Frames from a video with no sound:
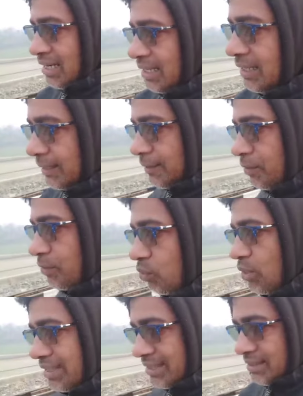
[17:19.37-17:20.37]

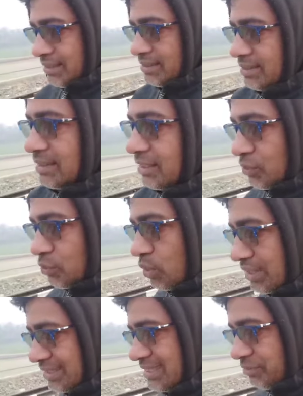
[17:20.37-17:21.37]
this
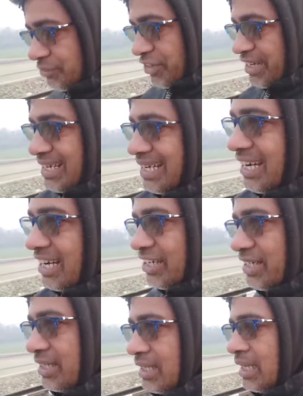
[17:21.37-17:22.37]
water is very
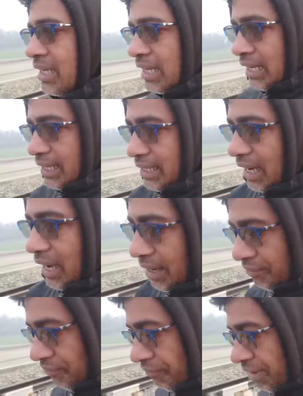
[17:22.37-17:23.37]
dirty, and
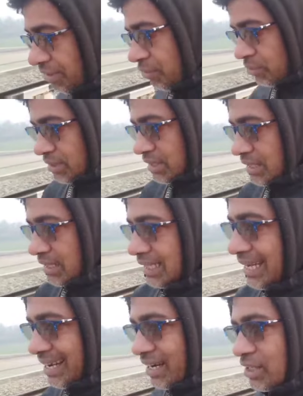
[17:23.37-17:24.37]
I found
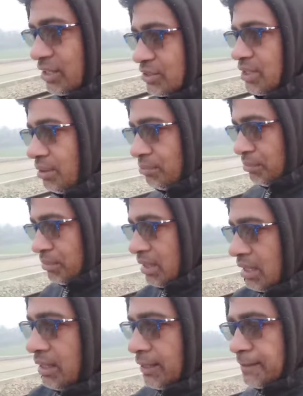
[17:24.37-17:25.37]
here some
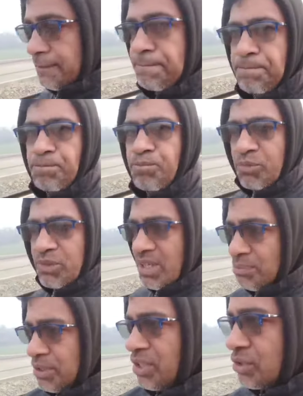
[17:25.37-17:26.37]

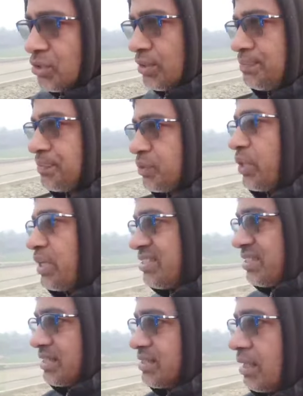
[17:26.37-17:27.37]
something also. You can
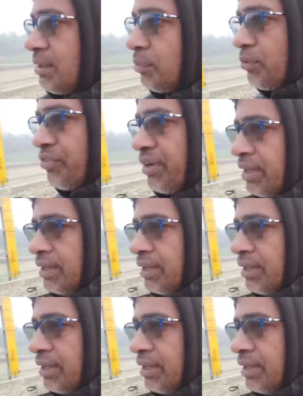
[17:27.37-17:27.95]
say some of